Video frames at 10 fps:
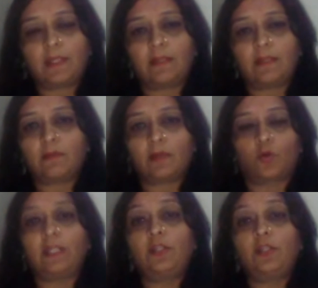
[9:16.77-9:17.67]
be
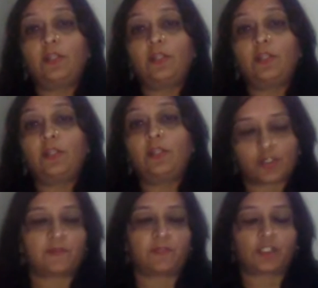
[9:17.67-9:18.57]
totally
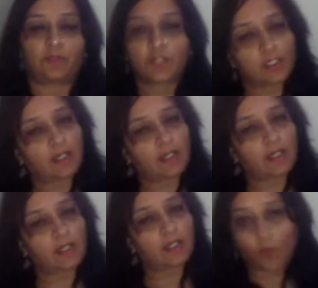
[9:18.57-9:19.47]
neutral in its observation,
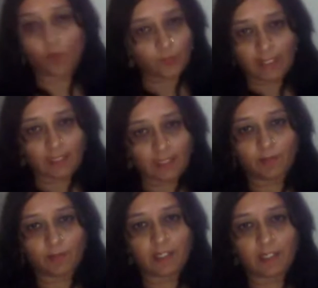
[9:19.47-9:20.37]
which the High Court
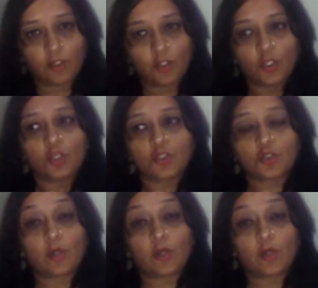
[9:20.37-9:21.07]
will anyway be.